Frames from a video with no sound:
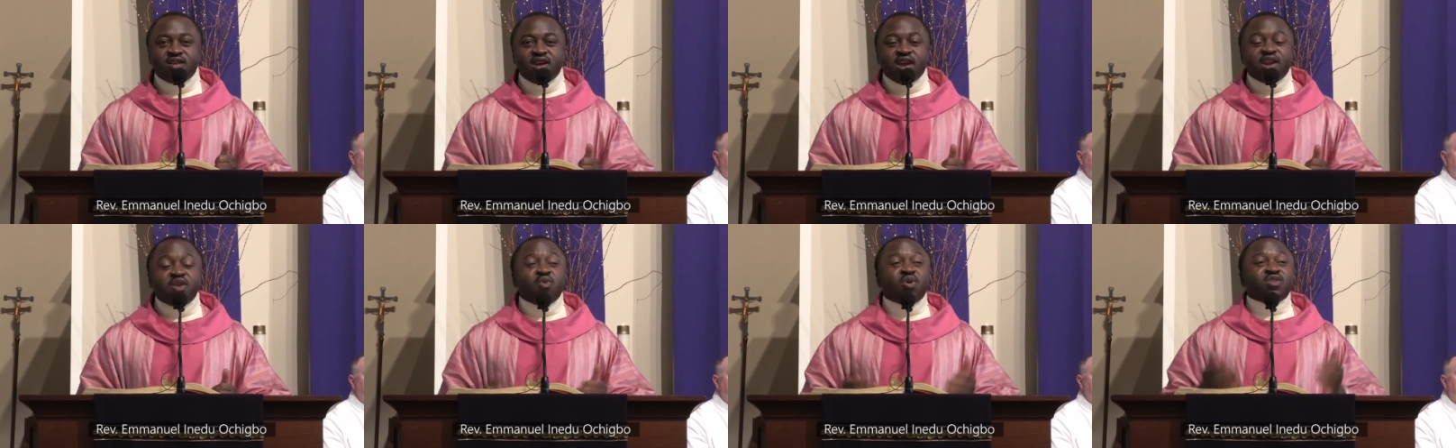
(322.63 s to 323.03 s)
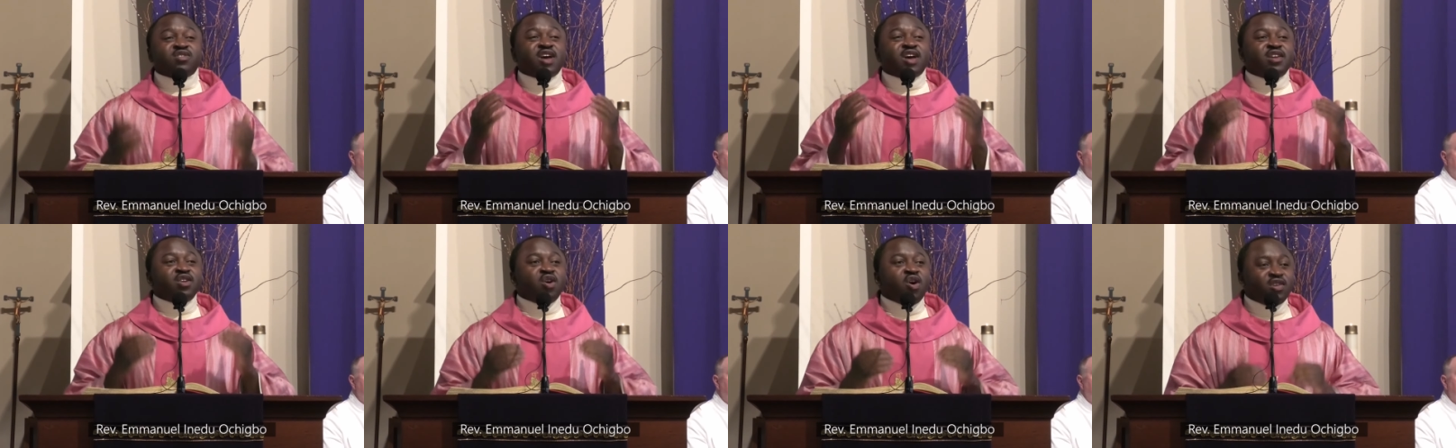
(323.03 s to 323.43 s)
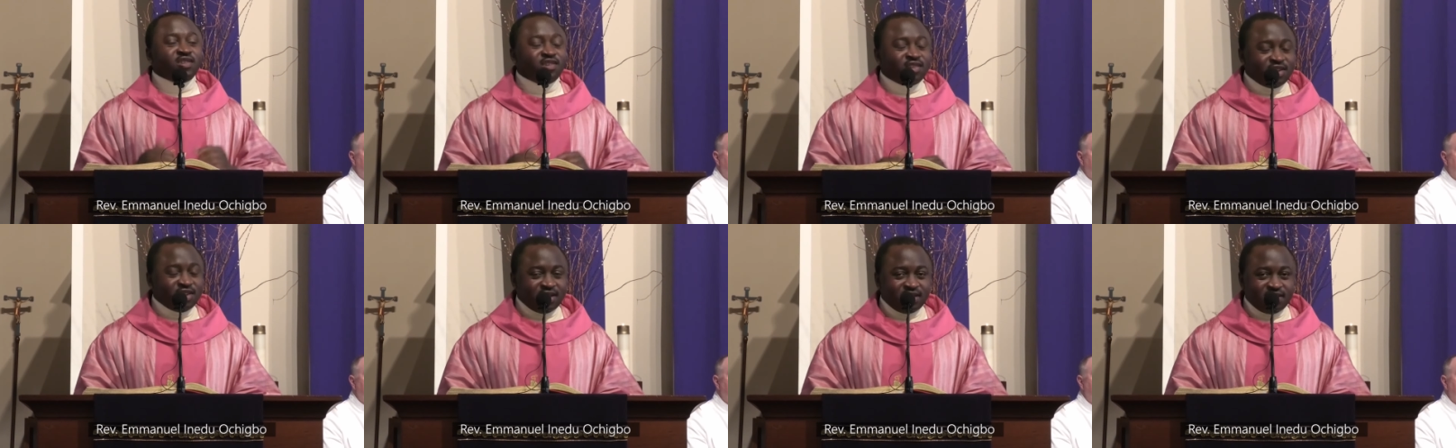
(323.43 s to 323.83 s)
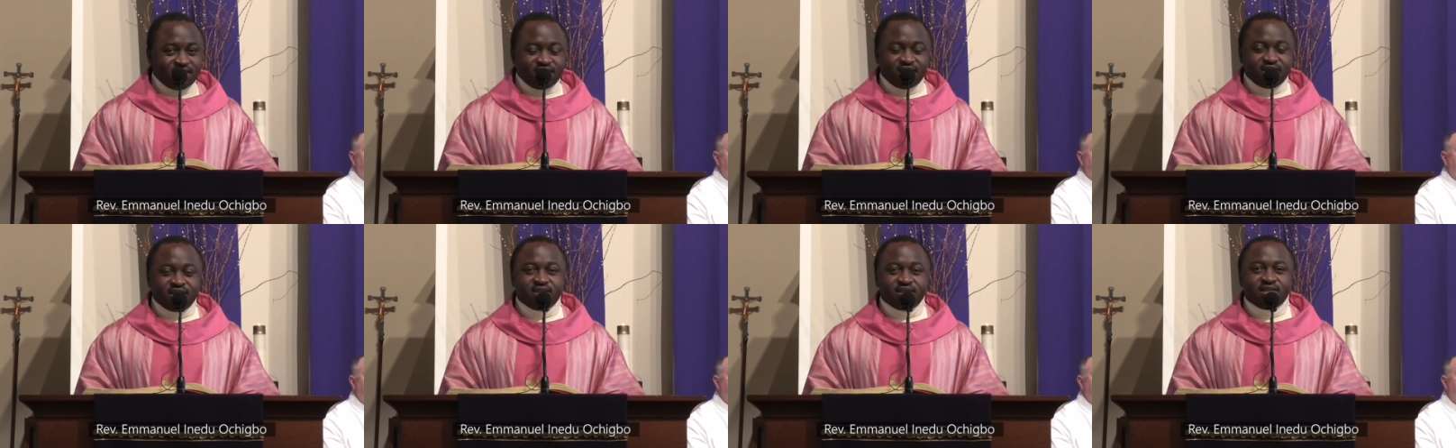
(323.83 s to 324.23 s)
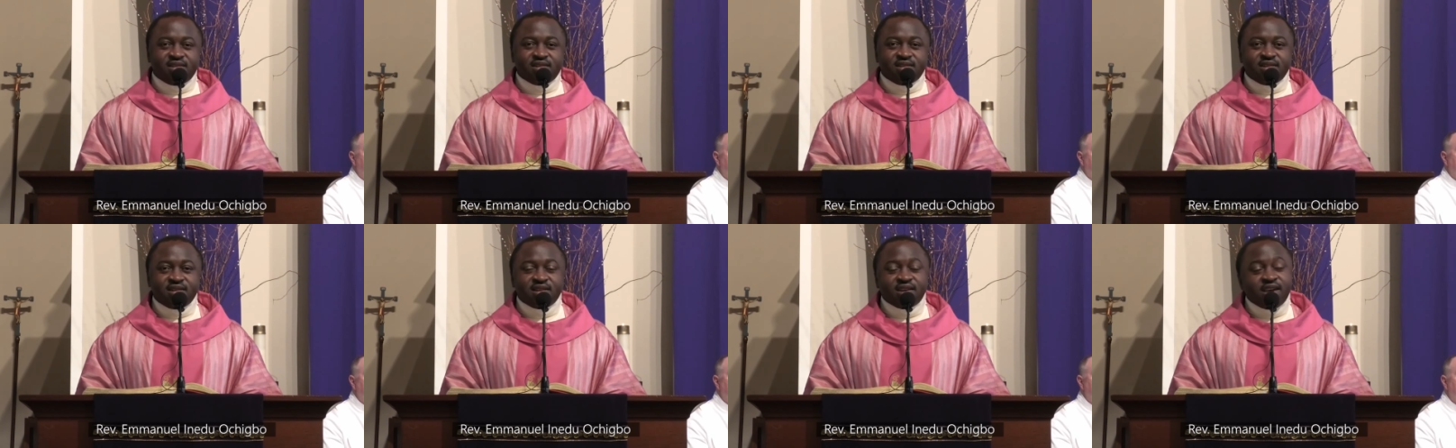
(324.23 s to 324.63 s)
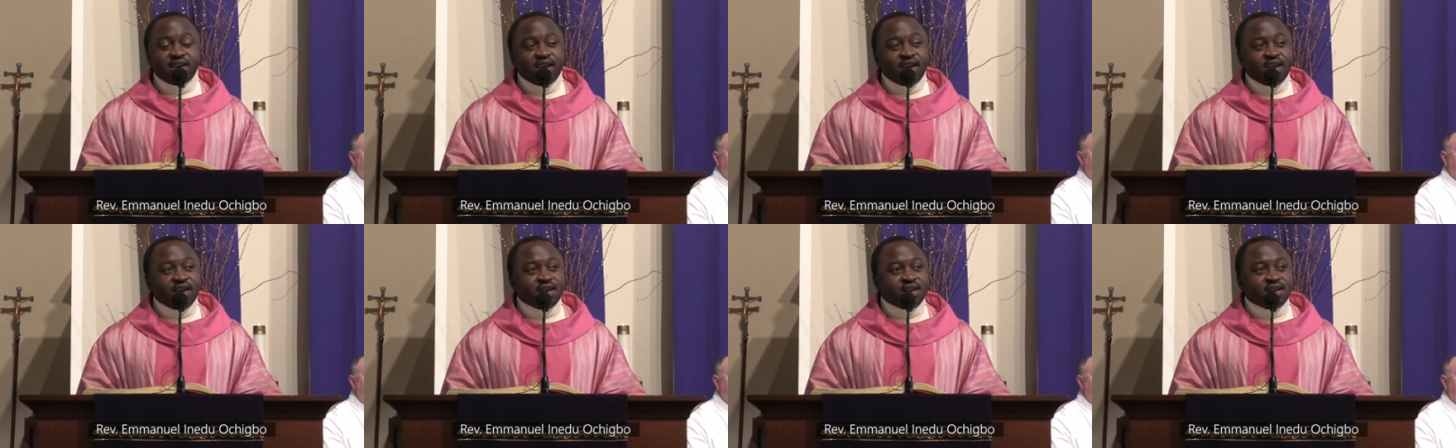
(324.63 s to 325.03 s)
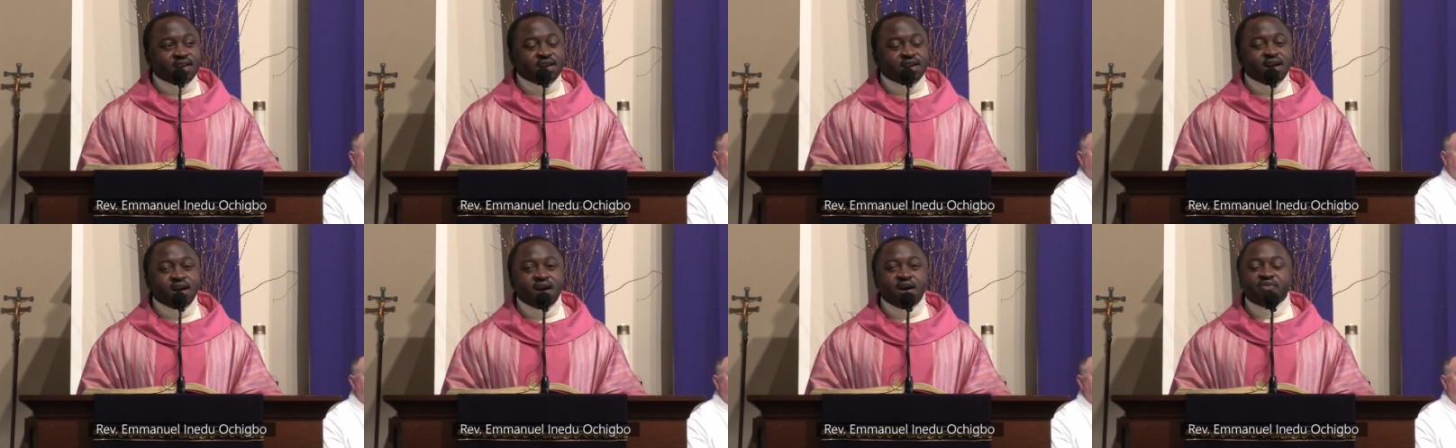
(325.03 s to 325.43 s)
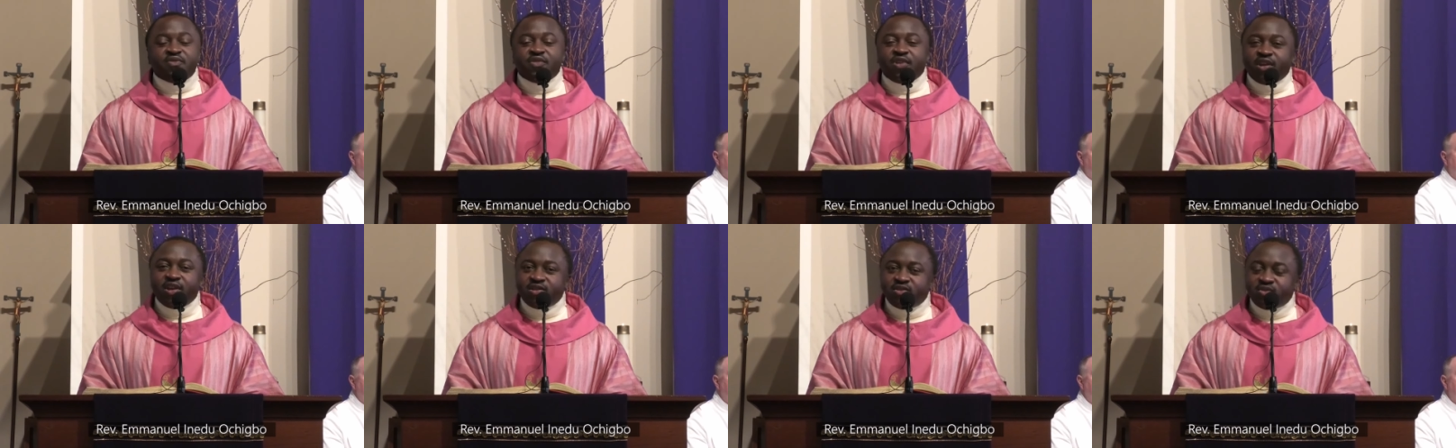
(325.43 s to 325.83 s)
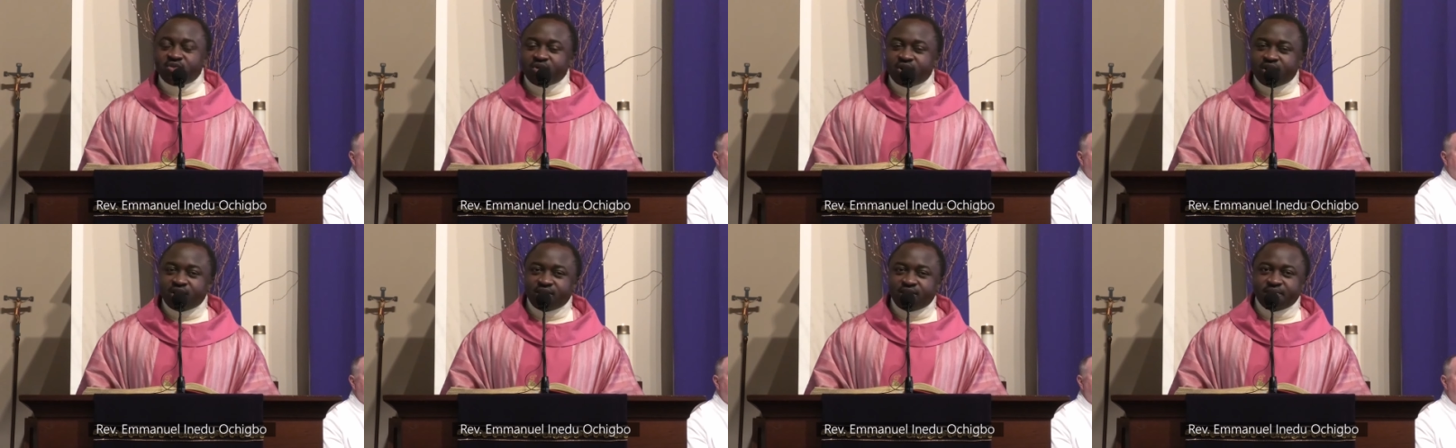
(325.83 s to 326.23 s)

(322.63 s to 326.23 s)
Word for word: And he was anointed king of Israel.